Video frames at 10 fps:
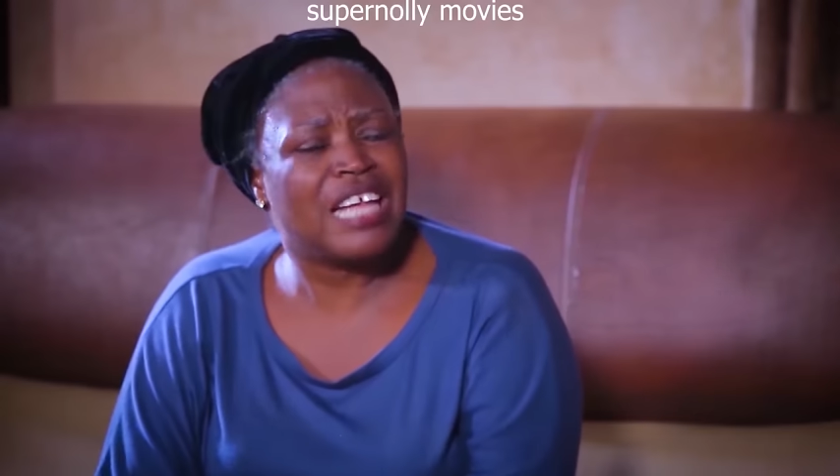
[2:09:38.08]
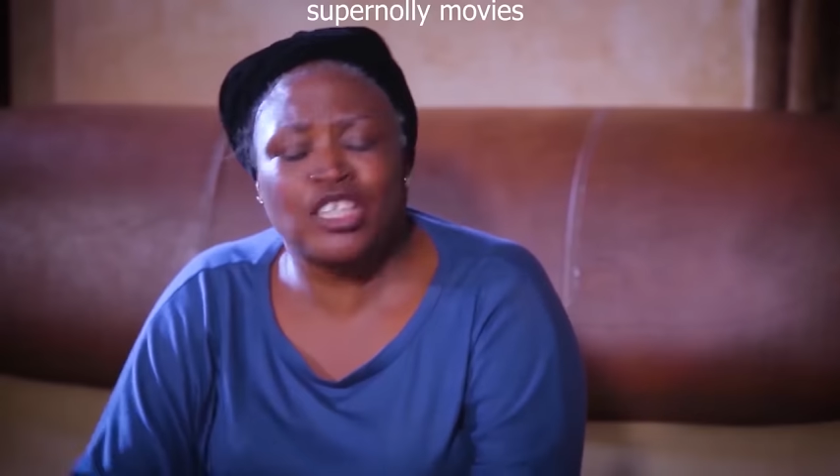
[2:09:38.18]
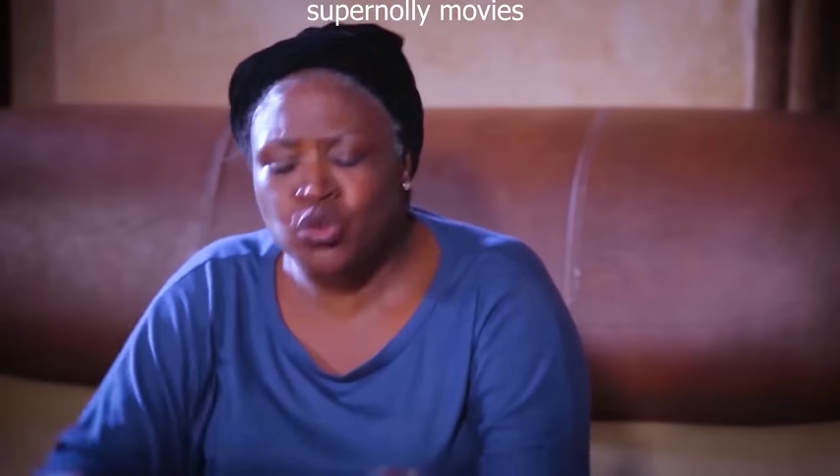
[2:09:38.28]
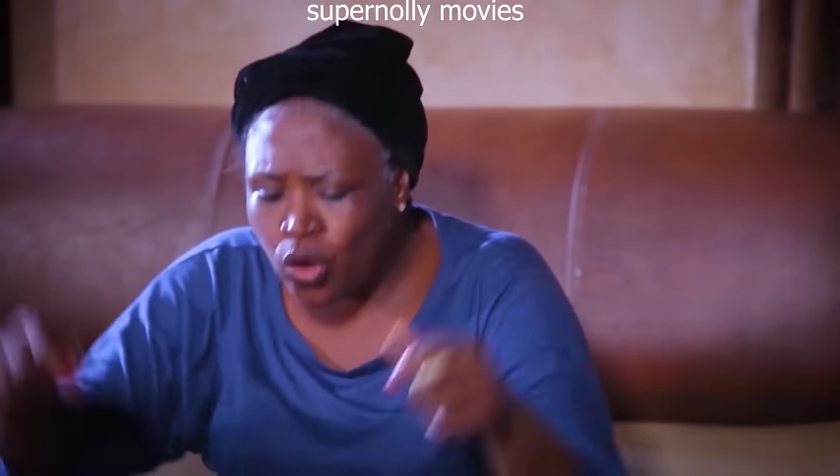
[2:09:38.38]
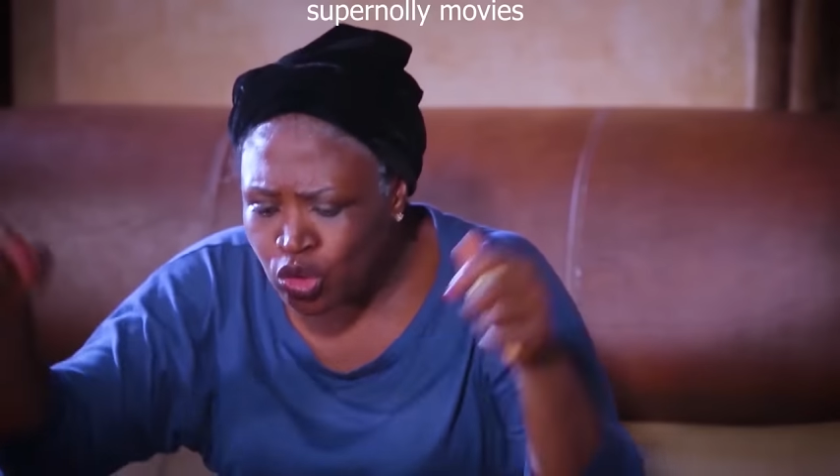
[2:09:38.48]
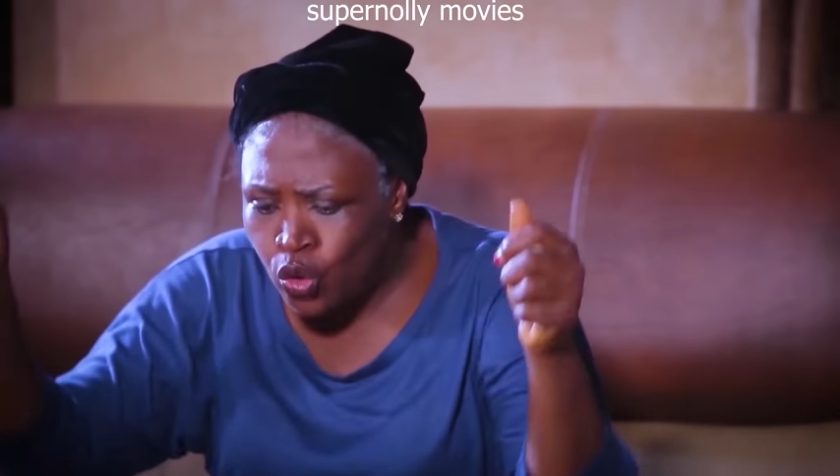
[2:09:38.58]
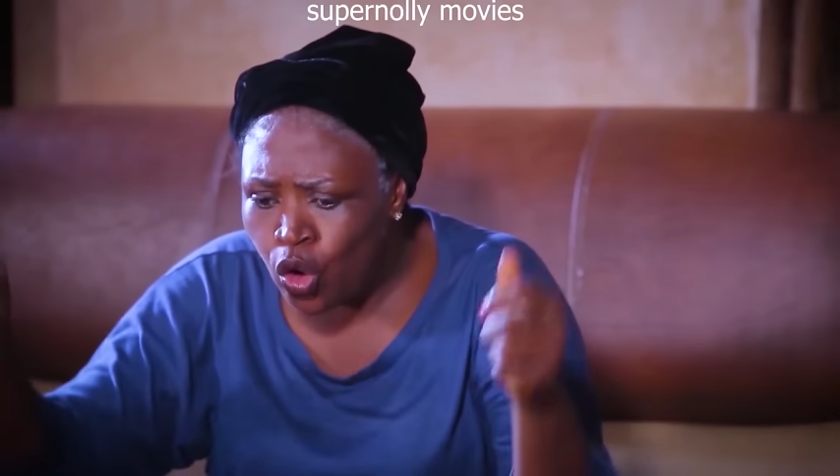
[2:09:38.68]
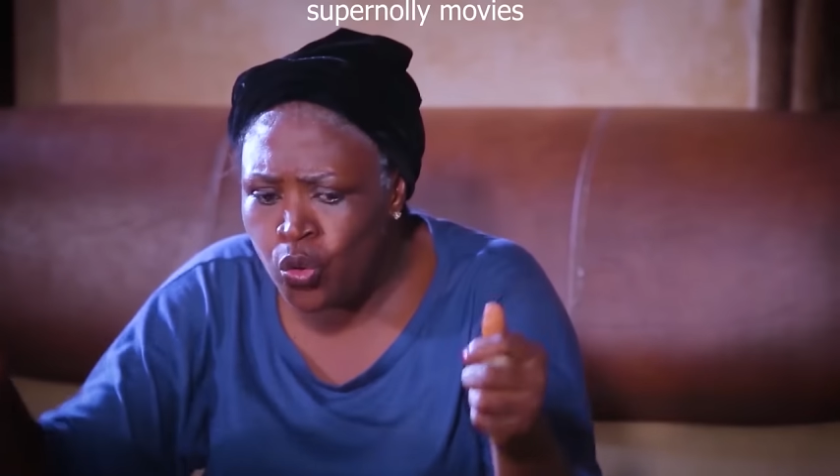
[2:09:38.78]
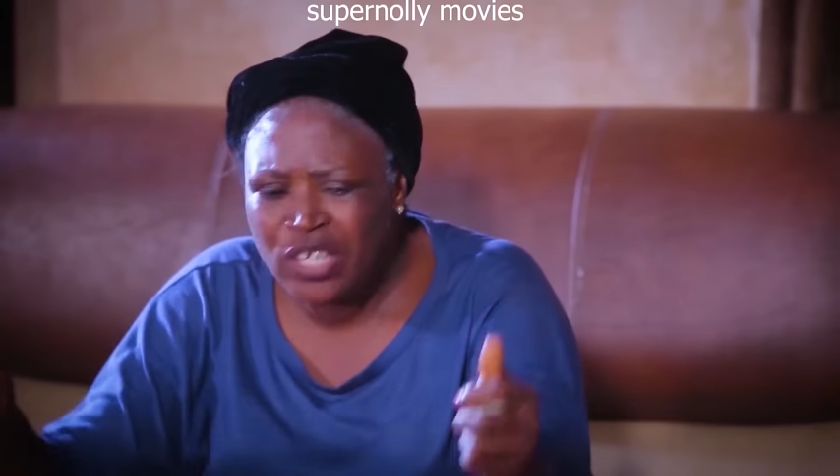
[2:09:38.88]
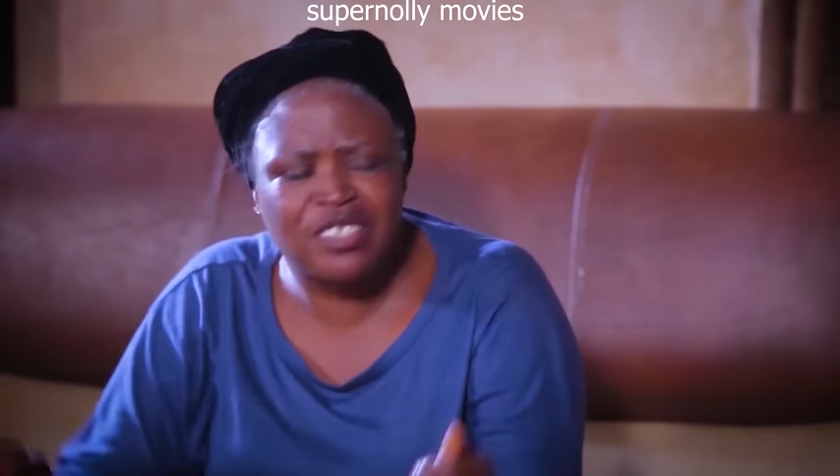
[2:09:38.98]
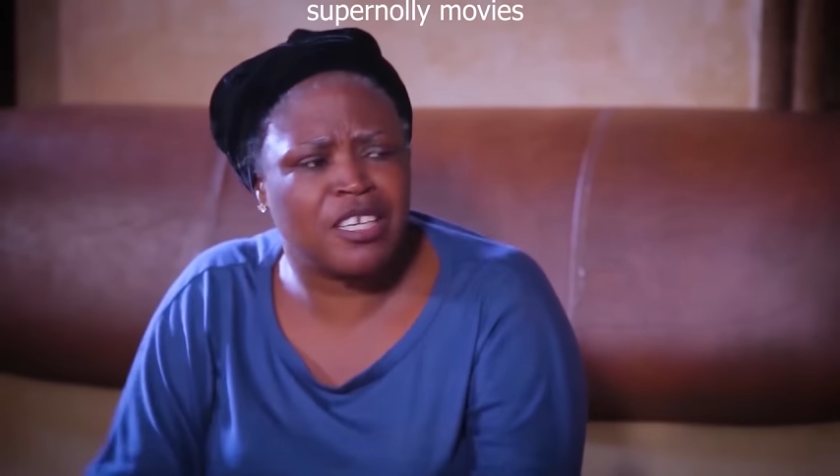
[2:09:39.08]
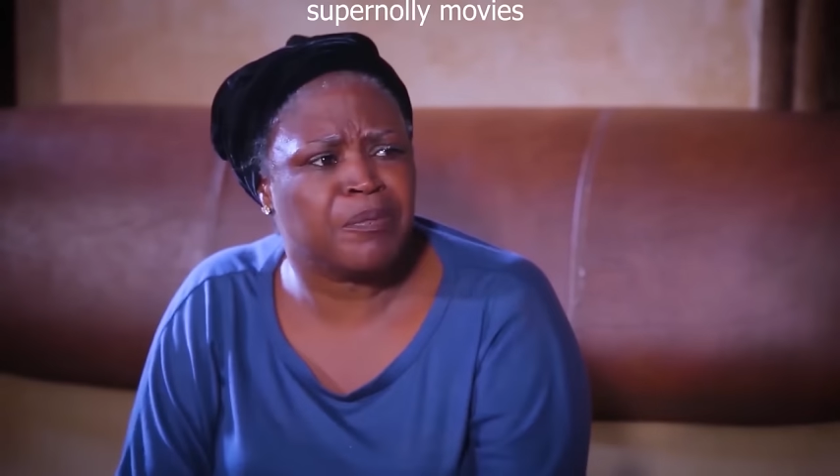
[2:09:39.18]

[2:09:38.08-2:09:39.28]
That's what you always